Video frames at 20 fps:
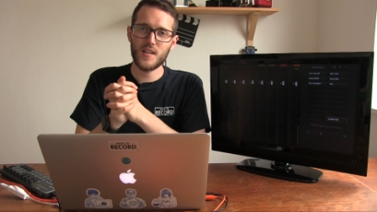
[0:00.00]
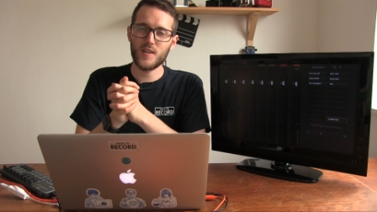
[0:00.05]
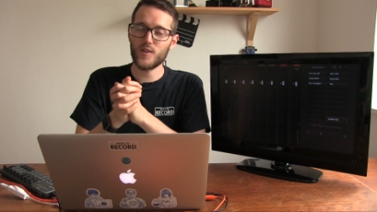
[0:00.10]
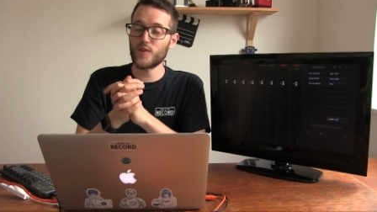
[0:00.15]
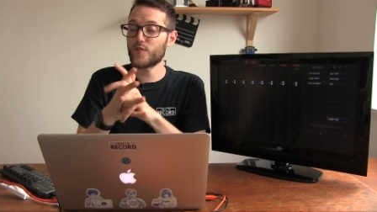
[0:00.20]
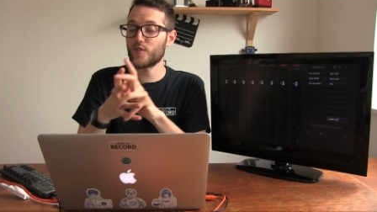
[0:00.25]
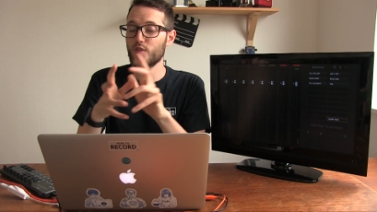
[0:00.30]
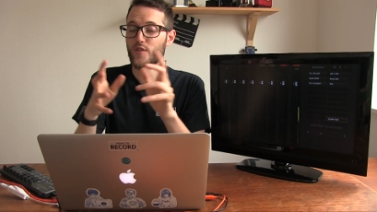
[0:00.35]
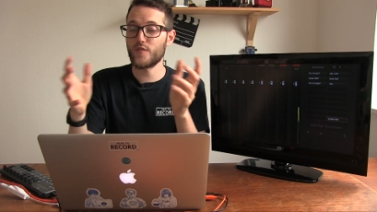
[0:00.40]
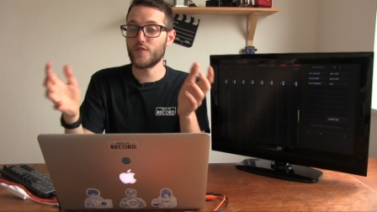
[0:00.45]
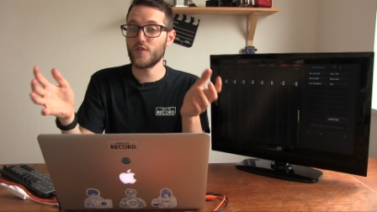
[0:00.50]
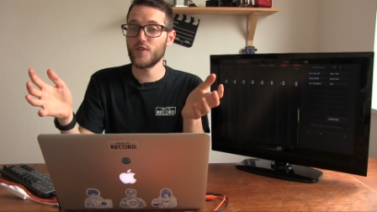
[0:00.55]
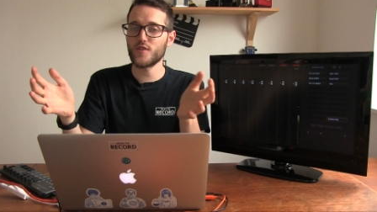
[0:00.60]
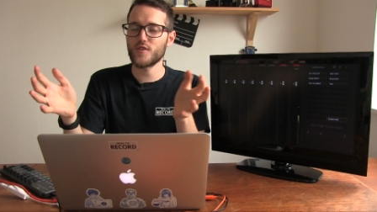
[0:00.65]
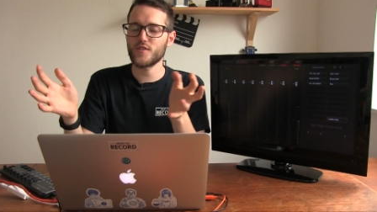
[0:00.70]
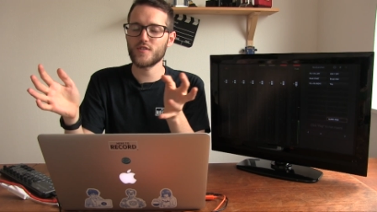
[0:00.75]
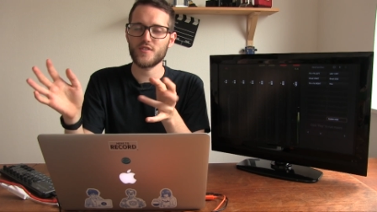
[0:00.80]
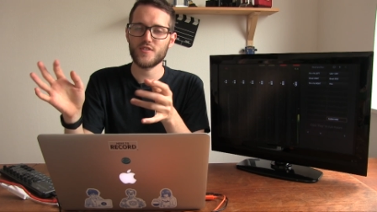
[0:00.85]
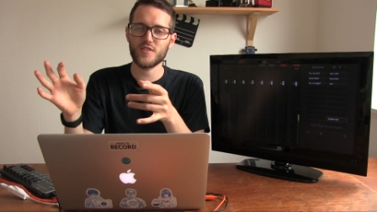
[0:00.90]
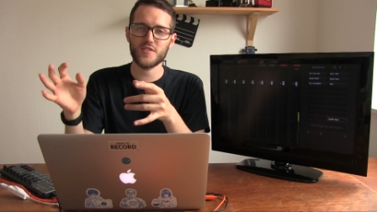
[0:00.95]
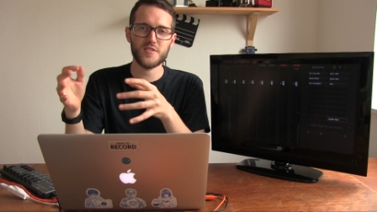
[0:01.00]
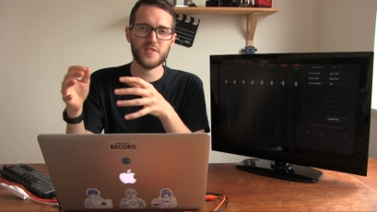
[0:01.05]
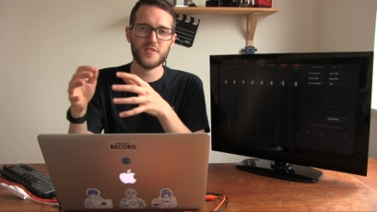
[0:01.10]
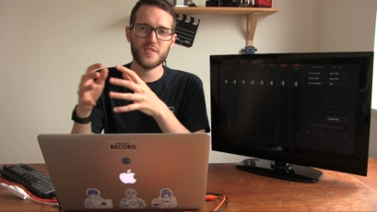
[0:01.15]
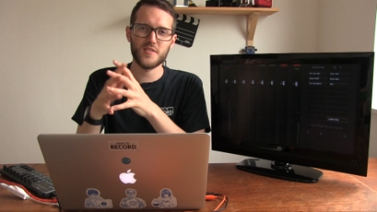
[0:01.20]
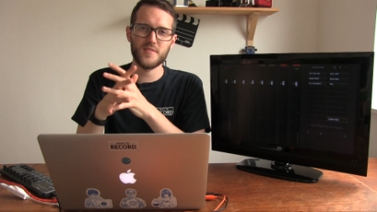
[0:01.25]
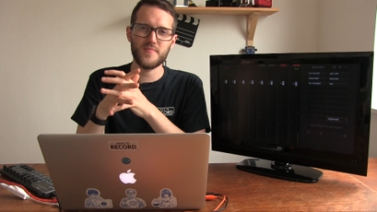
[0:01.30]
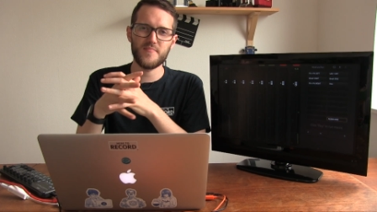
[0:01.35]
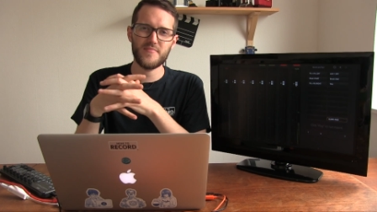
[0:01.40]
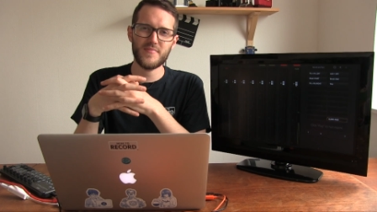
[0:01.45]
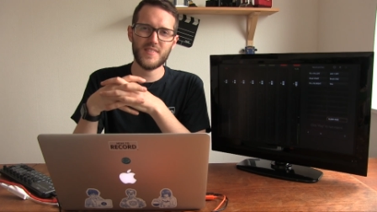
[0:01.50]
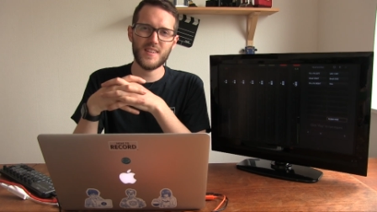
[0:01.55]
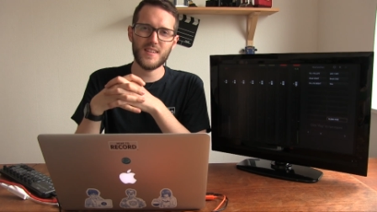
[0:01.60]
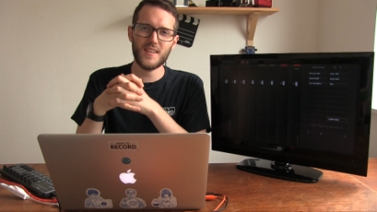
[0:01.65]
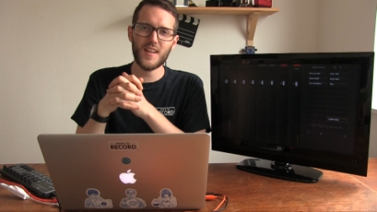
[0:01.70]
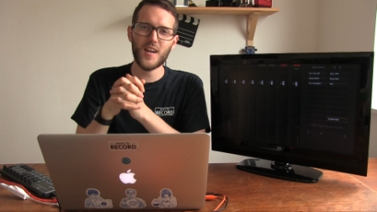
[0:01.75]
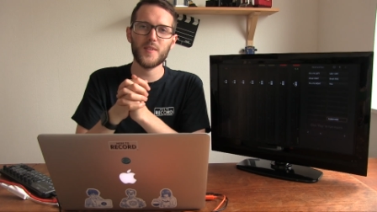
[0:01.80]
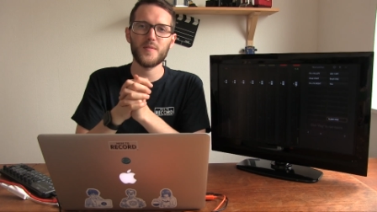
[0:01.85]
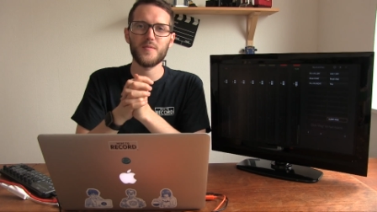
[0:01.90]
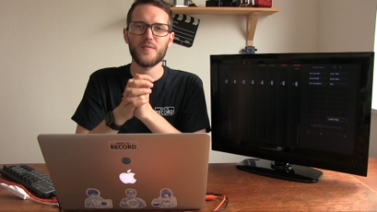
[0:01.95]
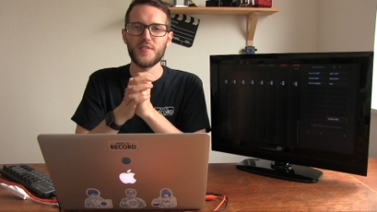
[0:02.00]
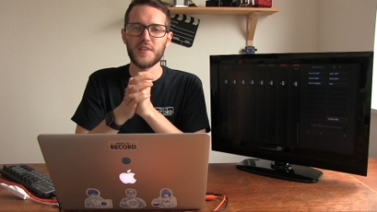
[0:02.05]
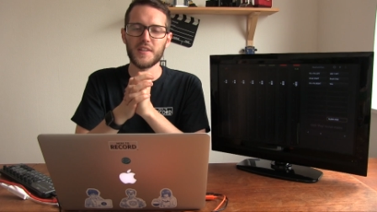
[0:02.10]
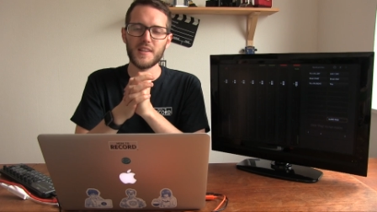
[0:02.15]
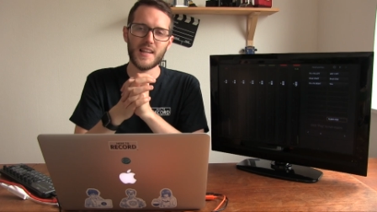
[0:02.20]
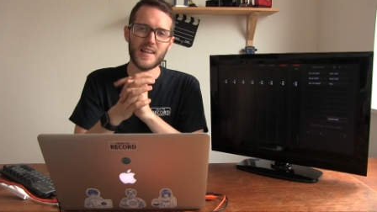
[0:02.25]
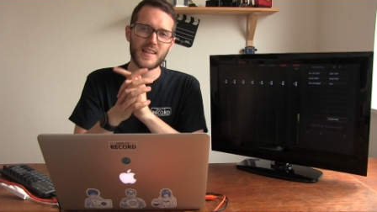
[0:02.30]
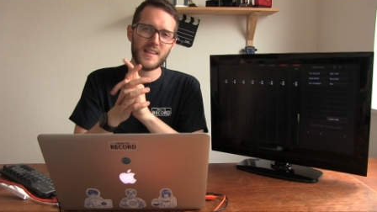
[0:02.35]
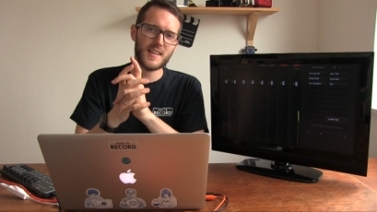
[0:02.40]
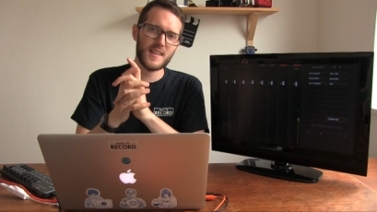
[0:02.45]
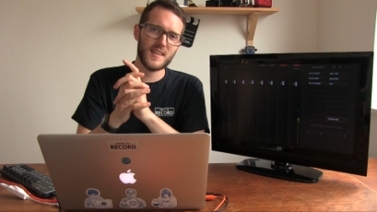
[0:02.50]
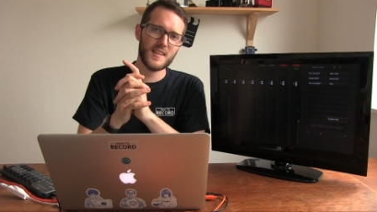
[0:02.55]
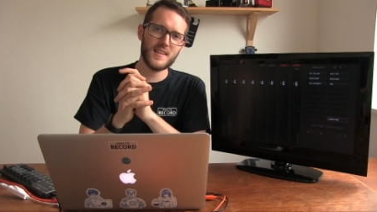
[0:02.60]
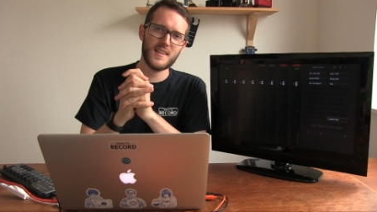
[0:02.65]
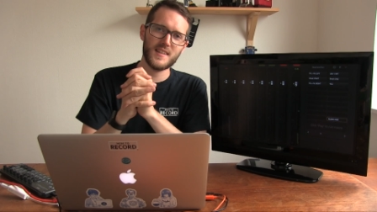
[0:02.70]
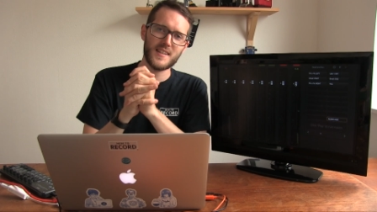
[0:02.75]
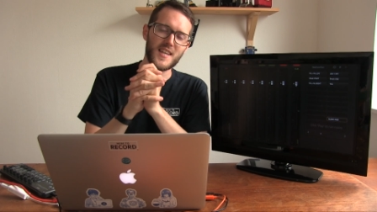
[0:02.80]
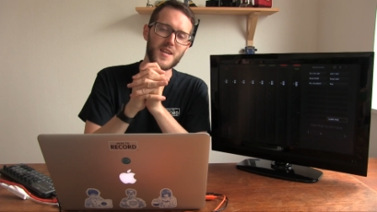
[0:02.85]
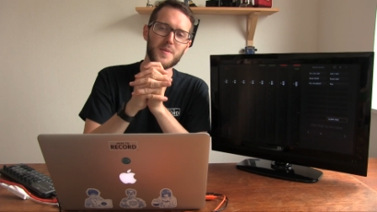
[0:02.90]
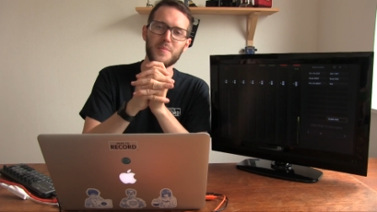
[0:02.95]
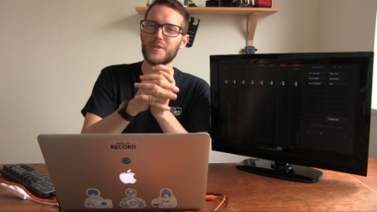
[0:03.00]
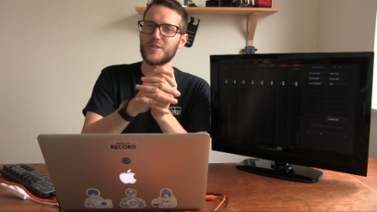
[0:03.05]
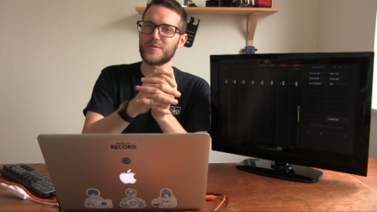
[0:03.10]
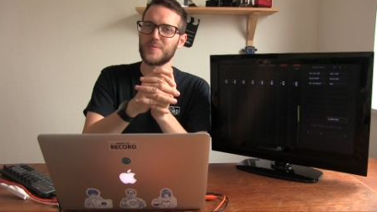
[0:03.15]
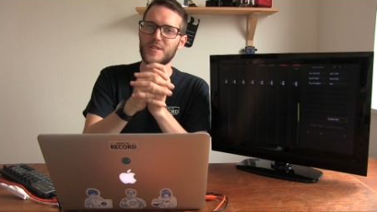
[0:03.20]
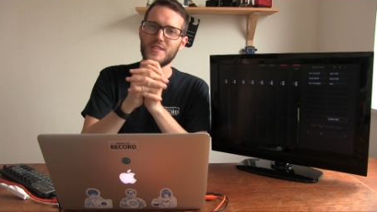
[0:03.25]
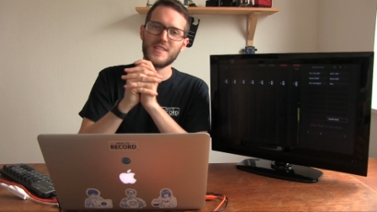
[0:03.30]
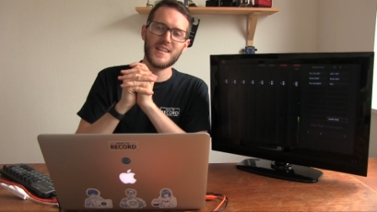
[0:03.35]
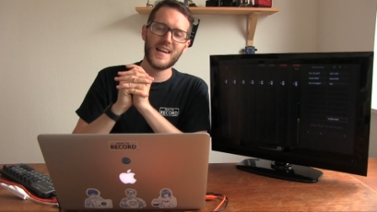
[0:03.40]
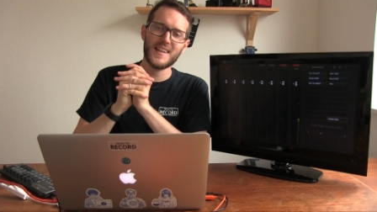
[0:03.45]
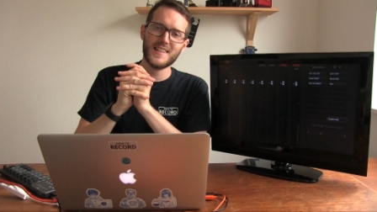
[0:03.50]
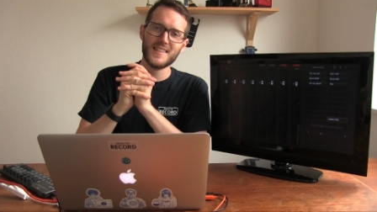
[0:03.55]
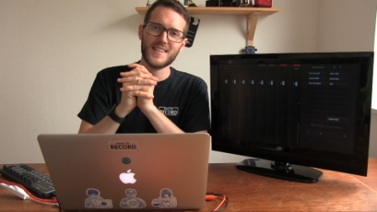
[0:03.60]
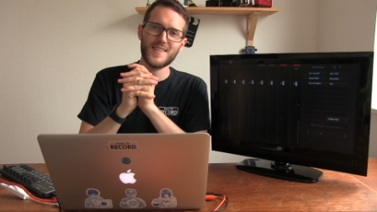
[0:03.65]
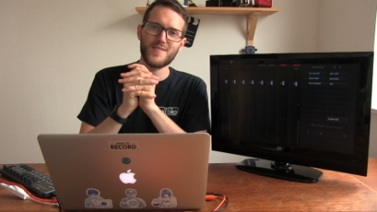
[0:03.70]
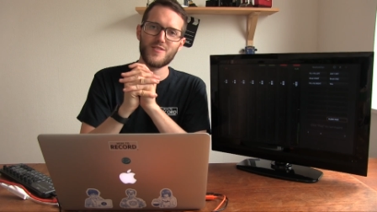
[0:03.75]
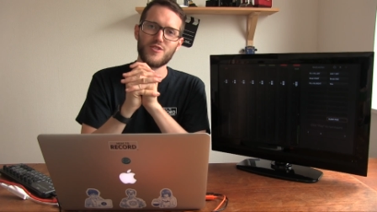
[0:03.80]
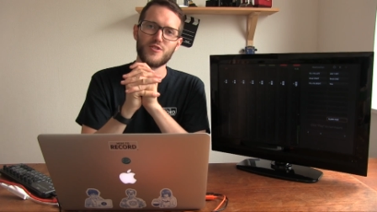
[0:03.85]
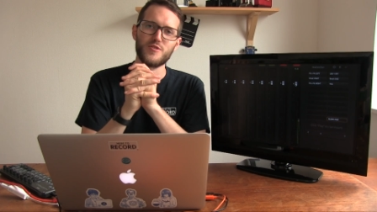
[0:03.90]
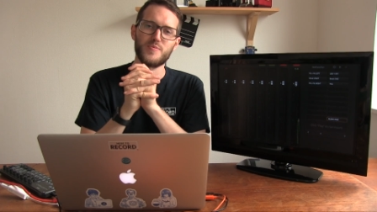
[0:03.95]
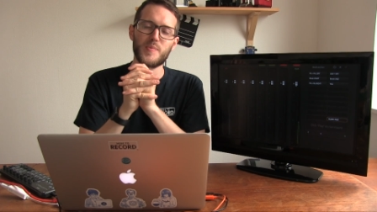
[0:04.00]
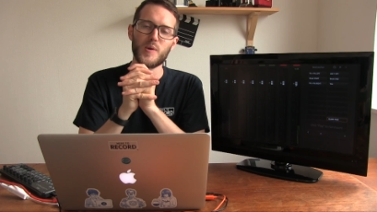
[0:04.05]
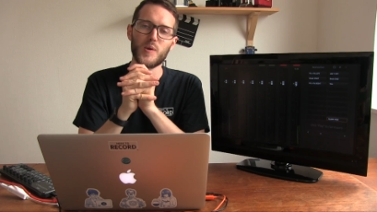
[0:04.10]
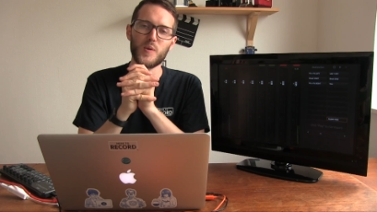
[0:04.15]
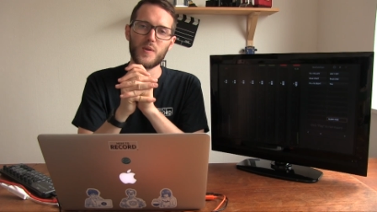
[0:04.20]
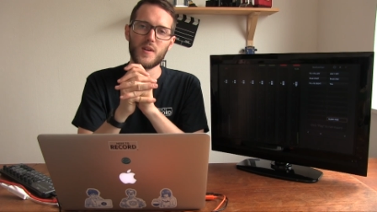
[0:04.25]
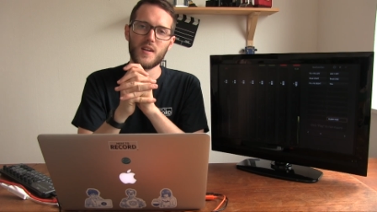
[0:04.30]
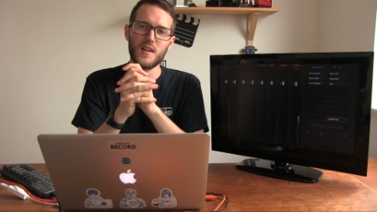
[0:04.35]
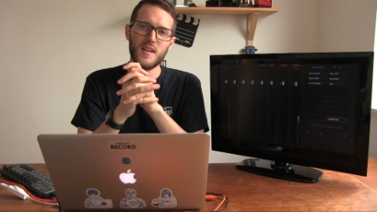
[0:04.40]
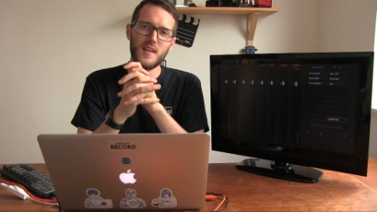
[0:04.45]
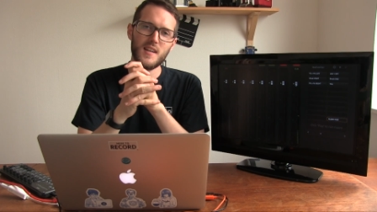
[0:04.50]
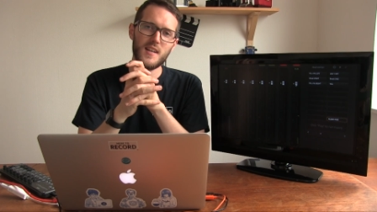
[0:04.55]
or for the viewers just to not feel like a cable's been yanked and everything's broke.